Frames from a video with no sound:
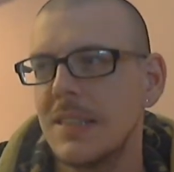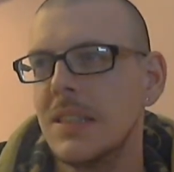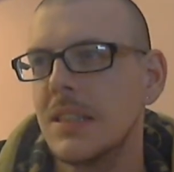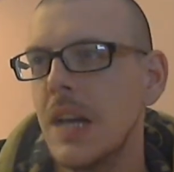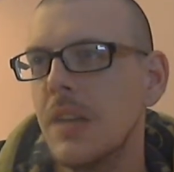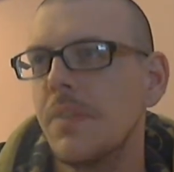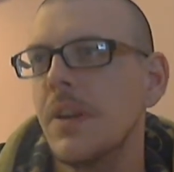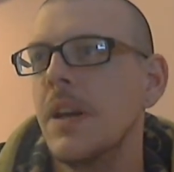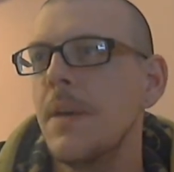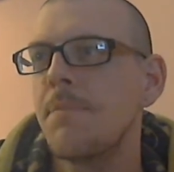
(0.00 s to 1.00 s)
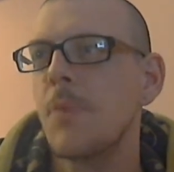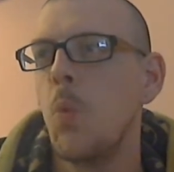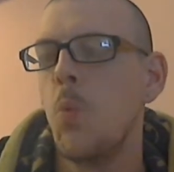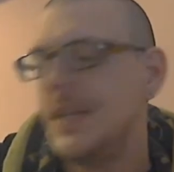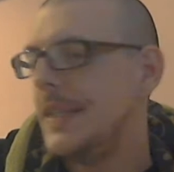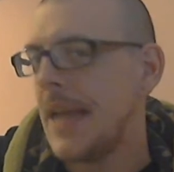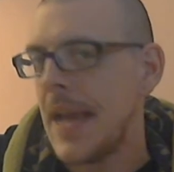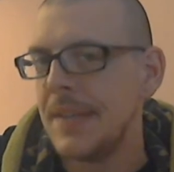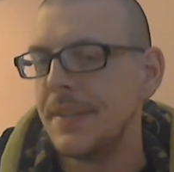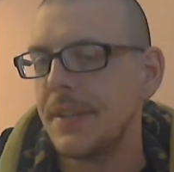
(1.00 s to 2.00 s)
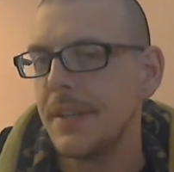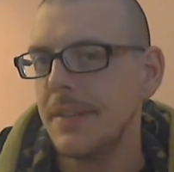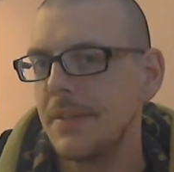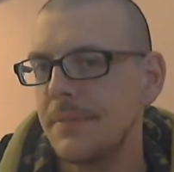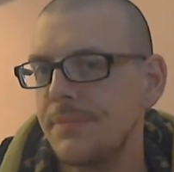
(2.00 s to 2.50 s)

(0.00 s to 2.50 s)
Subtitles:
kind of wheaty hint to this.